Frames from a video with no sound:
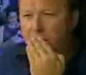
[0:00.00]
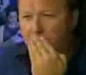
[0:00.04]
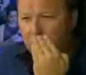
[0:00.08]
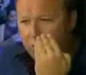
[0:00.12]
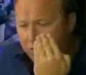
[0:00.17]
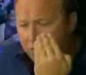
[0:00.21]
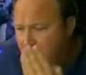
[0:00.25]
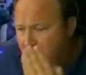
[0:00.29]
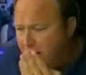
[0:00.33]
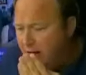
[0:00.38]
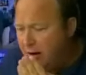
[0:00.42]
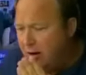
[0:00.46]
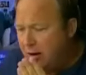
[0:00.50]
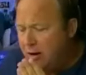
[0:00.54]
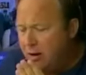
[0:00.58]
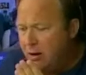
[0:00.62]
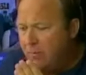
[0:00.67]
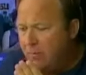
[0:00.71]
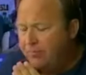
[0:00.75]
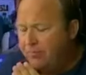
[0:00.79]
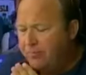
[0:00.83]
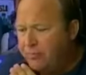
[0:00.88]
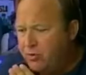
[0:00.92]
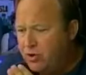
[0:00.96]
looting,
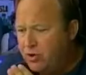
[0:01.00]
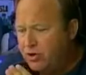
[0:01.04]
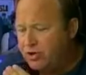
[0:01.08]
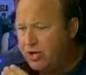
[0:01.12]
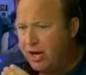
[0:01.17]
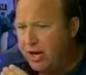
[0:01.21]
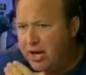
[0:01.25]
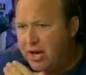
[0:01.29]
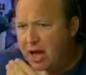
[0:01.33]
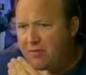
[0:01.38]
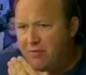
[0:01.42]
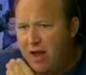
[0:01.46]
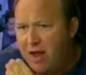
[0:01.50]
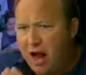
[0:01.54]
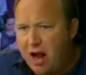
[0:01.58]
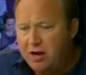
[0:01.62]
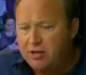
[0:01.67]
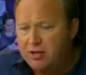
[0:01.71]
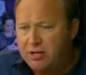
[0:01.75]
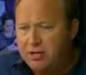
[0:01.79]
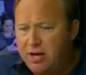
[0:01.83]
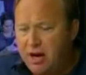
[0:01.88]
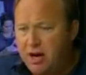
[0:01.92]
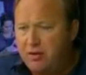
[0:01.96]
just like
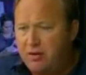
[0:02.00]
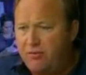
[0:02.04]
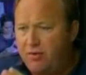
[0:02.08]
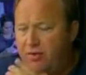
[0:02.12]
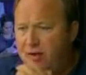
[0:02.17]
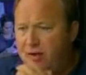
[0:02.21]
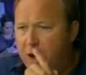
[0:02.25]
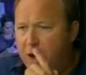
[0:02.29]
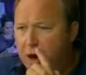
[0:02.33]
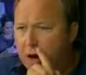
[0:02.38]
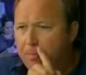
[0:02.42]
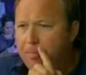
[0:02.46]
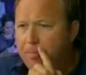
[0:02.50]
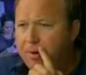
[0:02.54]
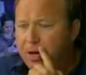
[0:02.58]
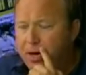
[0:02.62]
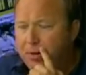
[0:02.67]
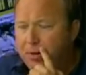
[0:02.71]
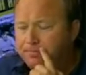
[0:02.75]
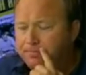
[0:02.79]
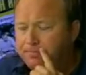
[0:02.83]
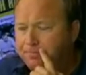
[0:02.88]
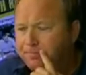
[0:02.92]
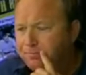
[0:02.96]
Afghanistan for the
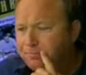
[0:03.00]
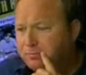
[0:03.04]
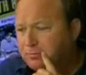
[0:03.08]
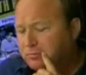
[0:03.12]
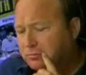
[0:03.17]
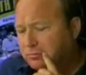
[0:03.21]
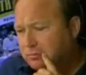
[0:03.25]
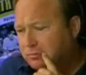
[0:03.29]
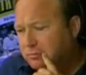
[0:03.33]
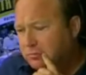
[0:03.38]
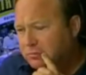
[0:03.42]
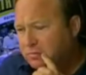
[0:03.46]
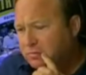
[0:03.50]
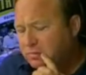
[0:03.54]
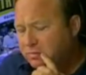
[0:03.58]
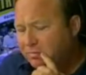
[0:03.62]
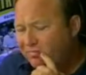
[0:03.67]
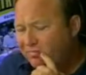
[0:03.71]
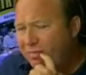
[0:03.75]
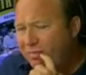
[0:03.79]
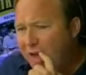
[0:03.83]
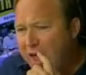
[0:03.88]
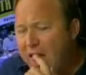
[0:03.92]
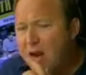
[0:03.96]
opium.
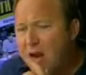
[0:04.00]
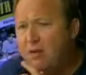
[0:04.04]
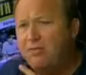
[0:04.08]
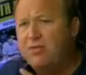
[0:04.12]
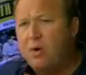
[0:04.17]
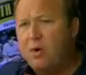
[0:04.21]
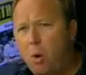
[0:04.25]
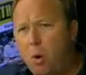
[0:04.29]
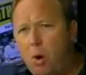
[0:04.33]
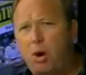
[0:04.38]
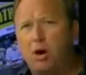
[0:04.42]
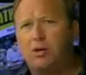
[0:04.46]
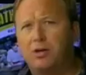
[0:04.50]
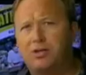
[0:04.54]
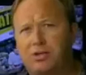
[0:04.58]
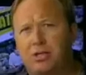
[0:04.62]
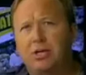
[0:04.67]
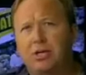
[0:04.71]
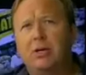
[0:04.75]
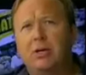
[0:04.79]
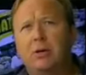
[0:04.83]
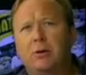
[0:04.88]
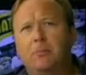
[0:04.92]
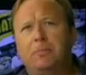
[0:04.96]
And of
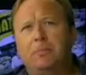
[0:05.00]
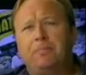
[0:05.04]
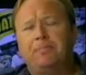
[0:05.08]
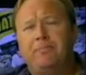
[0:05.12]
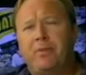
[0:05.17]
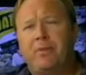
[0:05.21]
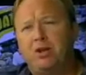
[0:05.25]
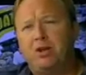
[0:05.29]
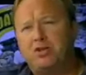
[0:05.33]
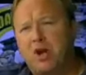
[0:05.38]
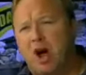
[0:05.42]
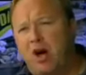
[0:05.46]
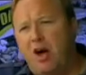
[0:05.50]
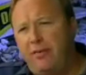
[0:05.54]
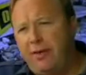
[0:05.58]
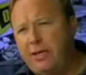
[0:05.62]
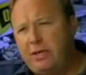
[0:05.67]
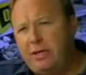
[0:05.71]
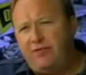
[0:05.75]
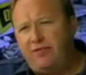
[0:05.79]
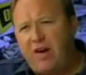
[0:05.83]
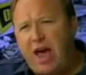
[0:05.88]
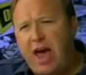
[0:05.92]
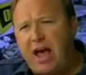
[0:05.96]
course there's all
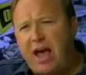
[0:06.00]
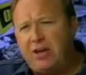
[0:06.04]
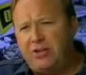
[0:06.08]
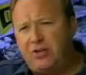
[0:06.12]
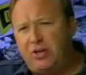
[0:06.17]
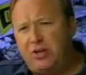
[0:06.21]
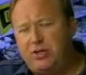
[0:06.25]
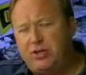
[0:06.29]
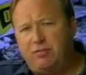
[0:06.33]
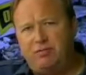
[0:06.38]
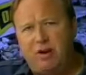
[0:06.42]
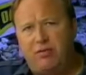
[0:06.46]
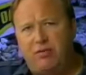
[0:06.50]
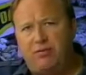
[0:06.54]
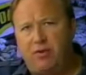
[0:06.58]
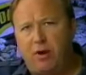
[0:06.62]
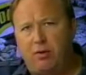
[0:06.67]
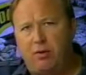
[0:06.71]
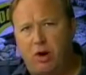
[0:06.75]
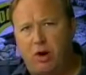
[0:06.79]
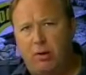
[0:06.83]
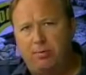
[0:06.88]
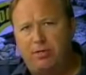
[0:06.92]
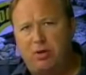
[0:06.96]
these factions of
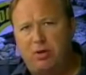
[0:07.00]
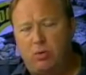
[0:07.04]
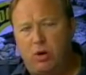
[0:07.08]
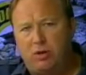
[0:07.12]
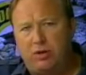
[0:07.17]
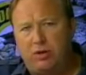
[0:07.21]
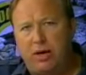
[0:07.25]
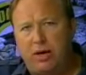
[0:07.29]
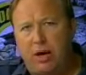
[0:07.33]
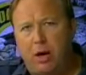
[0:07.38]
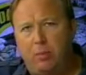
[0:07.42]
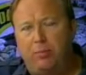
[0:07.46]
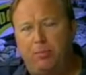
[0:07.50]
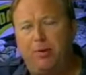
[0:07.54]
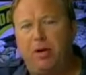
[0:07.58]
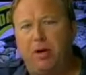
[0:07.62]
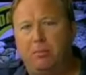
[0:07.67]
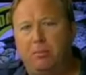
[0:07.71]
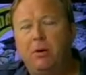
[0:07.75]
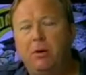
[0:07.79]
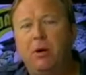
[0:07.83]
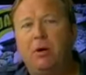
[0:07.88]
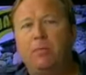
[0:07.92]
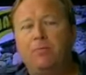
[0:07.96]
different groups that want the
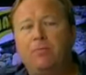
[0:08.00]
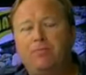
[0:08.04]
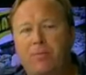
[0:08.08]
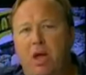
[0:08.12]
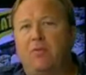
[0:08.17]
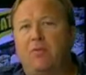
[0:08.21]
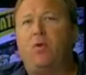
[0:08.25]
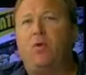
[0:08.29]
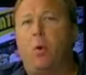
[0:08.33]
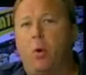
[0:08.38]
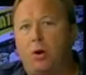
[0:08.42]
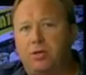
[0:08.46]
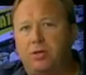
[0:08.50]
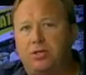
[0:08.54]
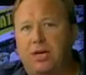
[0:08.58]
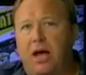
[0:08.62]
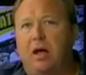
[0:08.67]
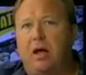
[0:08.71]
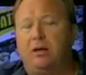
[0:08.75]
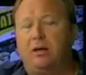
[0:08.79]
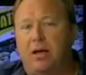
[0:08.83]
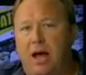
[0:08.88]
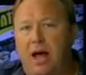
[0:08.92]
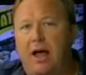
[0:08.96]
opium. Of course,
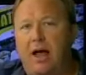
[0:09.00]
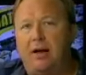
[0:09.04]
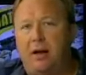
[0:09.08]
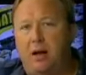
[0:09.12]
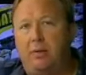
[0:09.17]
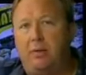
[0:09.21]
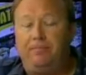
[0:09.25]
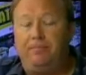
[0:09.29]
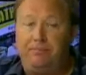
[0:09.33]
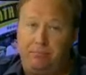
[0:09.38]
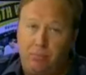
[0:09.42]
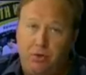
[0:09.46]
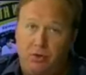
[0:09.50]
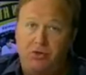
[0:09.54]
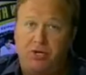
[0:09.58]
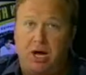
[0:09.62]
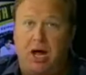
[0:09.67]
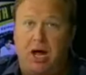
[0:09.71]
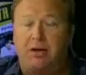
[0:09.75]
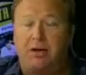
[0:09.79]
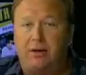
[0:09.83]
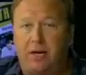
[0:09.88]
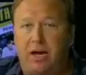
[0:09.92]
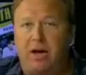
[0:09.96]
Al-Qaeda,
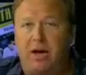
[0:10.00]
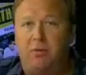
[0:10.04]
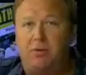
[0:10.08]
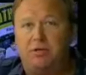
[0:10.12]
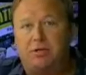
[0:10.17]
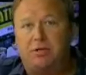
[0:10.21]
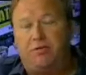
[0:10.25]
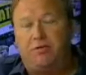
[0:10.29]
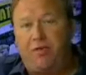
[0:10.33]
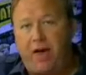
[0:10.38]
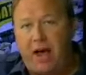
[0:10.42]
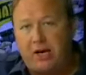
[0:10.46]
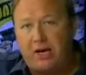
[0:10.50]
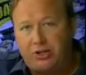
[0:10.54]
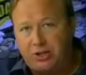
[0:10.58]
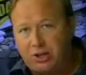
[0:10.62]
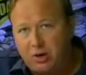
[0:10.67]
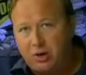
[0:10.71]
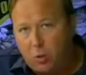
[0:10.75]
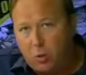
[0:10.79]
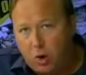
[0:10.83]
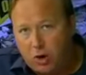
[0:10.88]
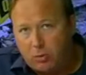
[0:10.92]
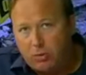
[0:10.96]
Mujahideen was the
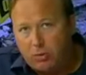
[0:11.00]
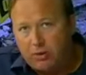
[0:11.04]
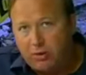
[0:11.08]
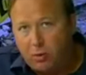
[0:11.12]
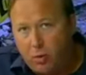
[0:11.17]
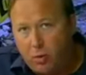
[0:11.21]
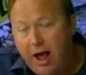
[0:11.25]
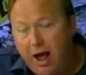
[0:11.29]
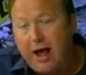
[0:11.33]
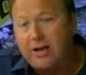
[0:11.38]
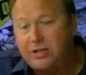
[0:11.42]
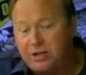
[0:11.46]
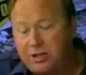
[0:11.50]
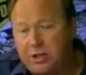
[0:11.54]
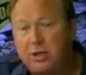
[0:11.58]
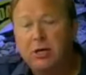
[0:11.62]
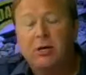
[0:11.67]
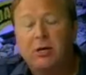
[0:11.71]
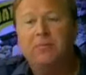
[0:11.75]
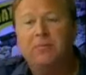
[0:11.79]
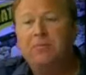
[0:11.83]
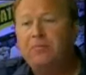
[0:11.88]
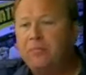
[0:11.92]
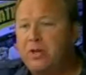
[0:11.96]
faction that worked with the
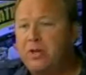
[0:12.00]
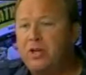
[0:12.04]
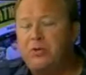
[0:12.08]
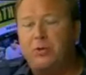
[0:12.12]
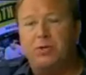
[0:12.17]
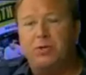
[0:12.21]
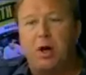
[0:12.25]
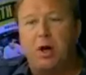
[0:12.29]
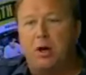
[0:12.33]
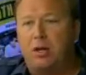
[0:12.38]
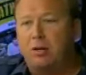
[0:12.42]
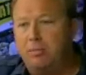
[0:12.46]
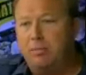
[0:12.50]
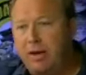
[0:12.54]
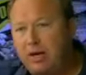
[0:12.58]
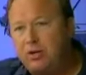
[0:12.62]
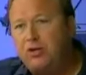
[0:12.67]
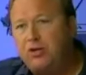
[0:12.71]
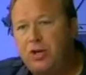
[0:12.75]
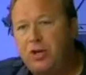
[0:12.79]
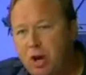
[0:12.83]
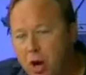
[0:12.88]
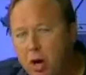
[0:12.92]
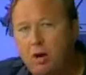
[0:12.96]
West. This was all a
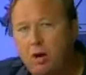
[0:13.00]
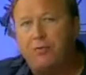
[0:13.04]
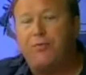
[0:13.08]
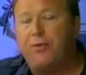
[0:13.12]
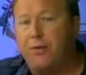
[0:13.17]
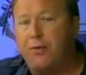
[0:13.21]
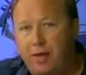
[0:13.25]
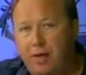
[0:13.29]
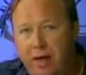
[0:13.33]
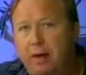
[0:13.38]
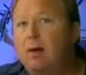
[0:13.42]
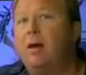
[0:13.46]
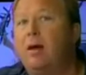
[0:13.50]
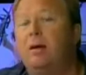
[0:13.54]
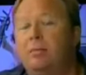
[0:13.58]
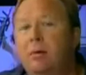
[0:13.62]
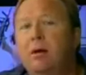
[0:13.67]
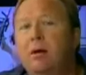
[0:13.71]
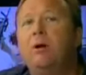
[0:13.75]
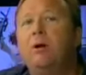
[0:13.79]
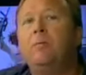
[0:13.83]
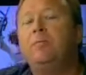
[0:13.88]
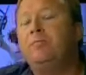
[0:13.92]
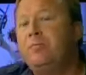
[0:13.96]
big joke for
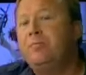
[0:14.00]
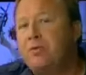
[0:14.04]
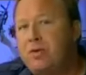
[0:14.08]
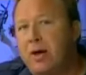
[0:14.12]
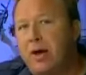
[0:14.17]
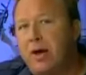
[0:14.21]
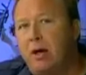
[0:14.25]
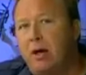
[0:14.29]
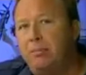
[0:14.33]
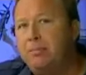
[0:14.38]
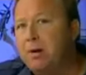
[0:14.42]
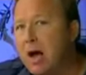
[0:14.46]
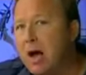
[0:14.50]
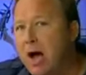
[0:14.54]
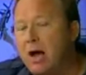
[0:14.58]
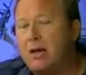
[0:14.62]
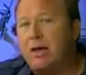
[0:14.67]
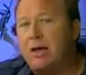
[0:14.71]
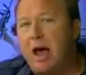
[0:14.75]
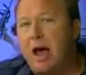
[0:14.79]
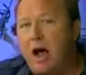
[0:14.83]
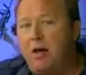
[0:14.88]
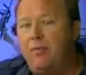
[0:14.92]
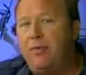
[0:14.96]
them to help
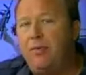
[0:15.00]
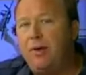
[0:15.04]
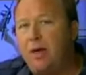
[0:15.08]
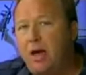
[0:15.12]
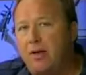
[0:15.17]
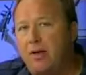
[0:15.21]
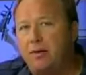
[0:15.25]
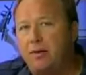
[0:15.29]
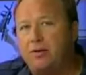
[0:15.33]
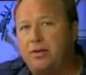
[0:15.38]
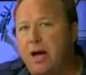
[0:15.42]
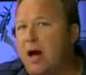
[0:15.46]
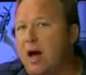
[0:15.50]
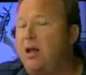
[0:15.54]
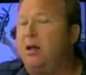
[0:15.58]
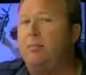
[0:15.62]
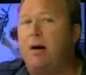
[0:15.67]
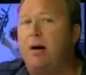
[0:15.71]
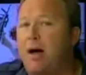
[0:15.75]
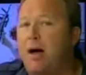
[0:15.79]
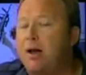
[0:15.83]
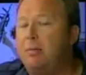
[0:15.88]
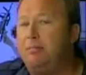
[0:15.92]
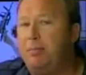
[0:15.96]
knock out the other
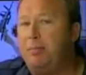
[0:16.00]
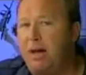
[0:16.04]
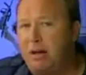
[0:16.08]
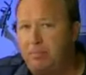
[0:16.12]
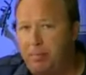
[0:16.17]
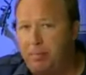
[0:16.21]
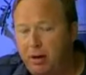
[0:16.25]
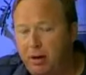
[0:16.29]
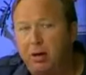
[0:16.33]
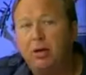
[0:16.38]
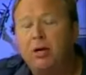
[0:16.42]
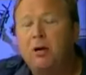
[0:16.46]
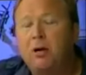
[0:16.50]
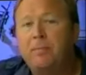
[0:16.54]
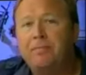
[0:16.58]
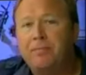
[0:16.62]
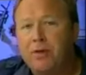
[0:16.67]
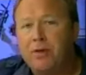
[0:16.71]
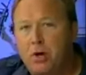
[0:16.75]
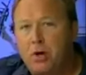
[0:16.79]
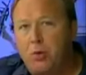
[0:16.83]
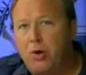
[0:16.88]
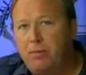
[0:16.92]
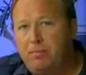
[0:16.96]
Taliban and people
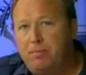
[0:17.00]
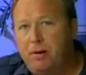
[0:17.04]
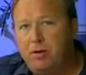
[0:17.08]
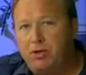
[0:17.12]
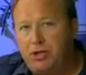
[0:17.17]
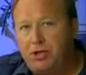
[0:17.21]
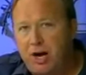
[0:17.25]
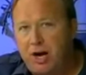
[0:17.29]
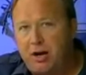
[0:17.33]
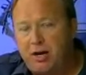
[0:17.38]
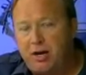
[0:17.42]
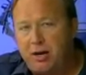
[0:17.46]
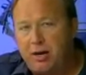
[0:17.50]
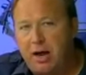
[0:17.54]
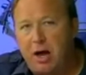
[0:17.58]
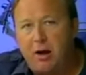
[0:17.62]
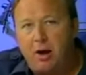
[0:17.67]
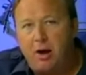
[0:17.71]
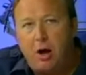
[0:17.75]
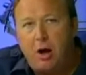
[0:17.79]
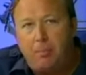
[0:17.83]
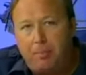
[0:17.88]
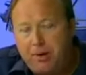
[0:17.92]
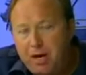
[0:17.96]
who had been shutting
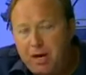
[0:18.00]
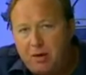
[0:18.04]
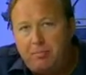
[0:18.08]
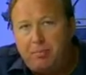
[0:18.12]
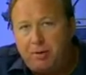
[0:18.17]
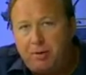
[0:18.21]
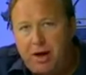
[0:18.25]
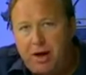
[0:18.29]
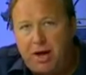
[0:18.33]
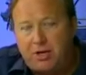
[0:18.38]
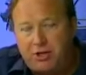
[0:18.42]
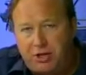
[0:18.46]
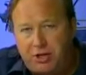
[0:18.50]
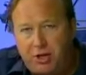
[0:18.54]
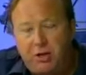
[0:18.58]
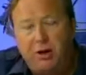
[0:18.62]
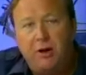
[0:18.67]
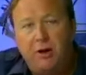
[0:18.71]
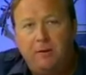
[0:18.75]
down opium production.